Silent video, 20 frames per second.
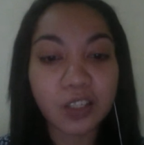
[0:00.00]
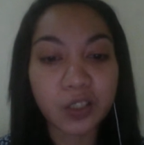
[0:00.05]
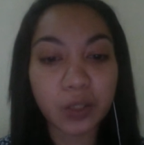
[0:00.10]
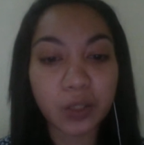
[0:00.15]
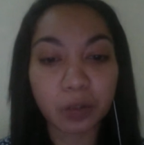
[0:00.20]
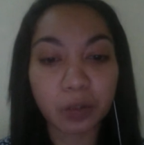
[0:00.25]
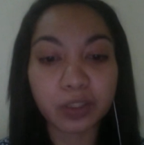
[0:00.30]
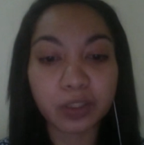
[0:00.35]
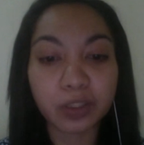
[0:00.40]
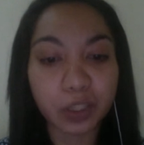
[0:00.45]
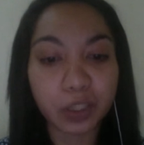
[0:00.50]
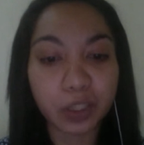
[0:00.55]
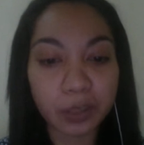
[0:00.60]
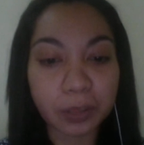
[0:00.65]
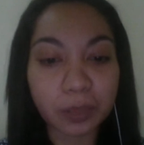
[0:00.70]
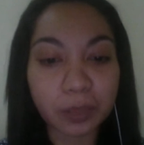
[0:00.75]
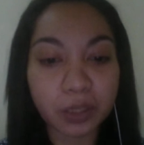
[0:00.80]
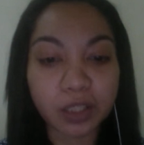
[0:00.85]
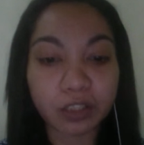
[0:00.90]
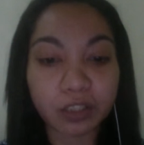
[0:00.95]
So in
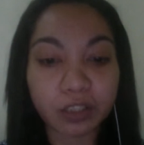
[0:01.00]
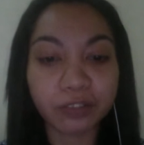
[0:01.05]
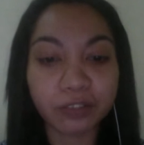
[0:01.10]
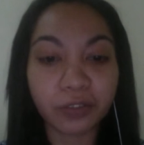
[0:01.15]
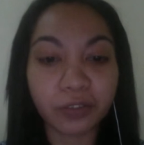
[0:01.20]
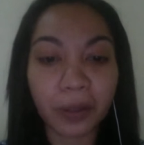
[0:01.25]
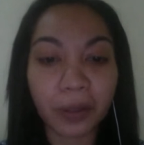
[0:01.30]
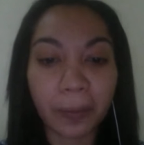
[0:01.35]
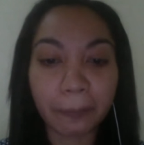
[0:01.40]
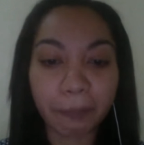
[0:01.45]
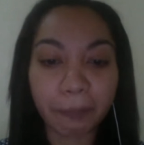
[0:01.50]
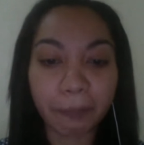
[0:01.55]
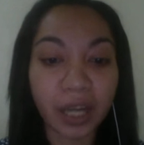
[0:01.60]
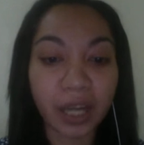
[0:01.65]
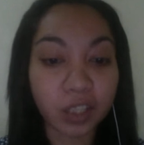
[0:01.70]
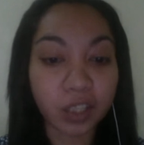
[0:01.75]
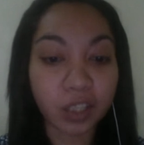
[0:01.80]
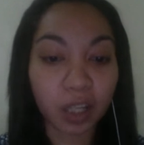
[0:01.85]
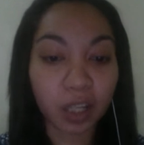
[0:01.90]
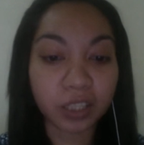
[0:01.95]
terms of
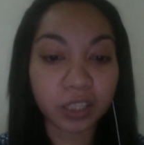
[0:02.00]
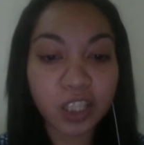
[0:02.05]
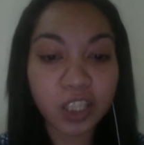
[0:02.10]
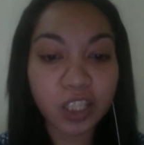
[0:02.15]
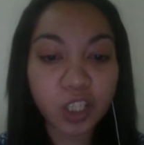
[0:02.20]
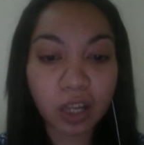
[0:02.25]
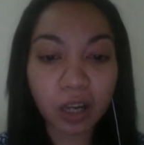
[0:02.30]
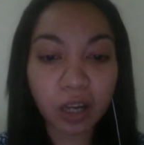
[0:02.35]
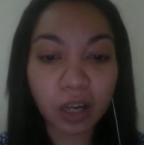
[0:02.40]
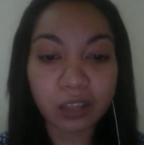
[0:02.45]
my knowledge